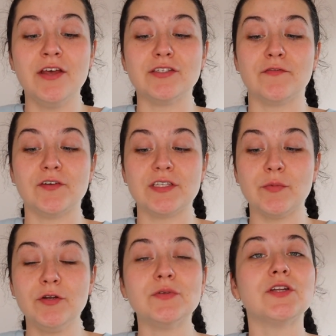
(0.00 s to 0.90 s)
So if you're
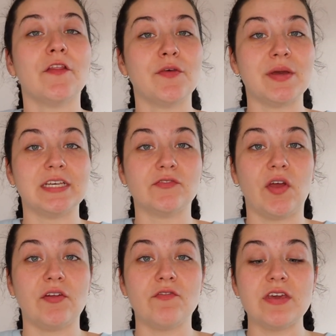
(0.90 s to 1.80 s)
someone who's not the biggest
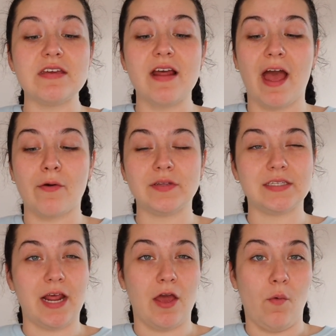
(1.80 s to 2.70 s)
fan of heat, I would
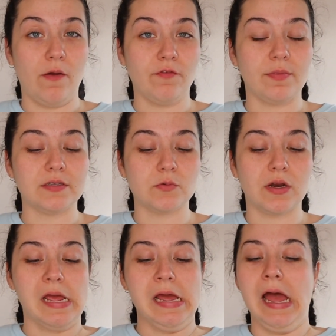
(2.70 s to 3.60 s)
stay away from this one.